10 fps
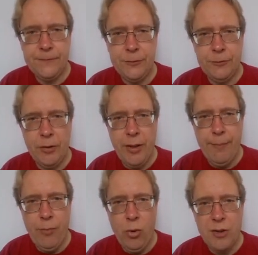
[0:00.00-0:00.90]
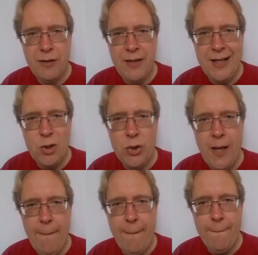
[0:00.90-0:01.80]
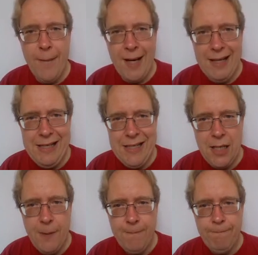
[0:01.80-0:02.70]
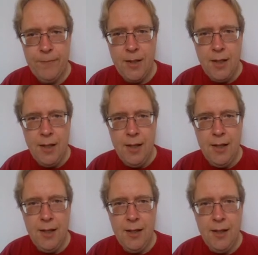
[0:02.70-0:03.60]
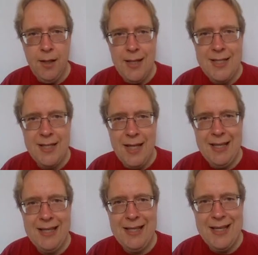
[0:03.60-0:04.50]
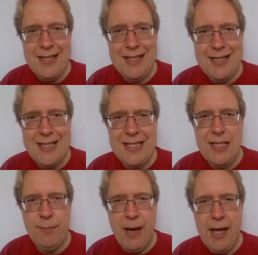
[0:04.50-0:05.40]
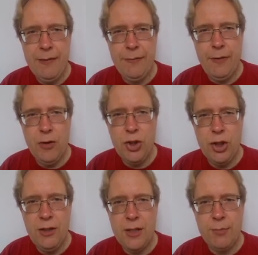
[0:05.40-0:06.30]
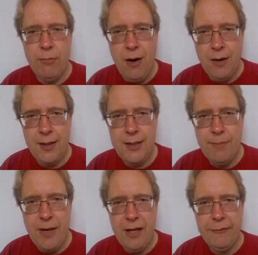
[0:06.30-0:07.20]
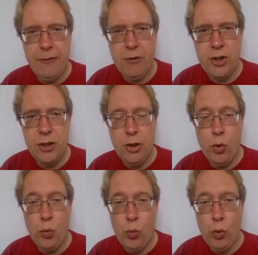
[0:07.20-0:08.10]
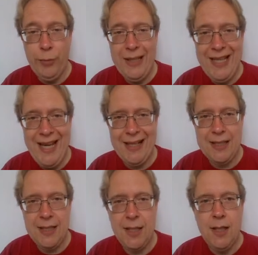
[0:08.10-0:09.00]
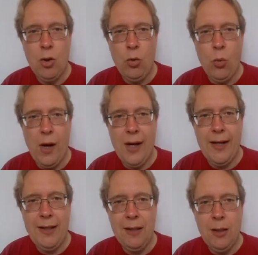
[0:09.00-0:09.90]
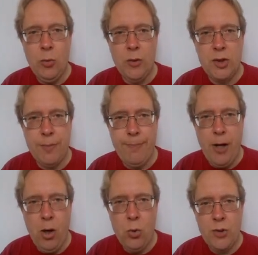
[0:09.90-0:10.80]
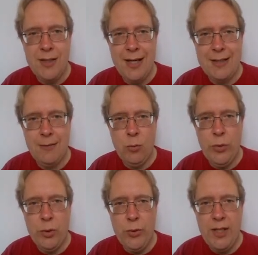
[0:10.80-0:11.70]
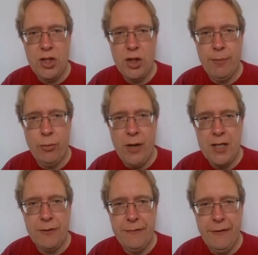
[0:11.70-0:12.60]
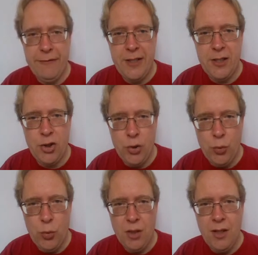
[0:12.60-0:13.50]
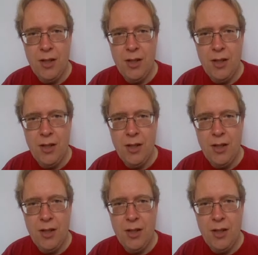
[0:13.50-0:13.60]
very important thing to keep in mind is that this demand function, this market demand function, will be kinked. Why? Well, suppose that we reach a price of 52,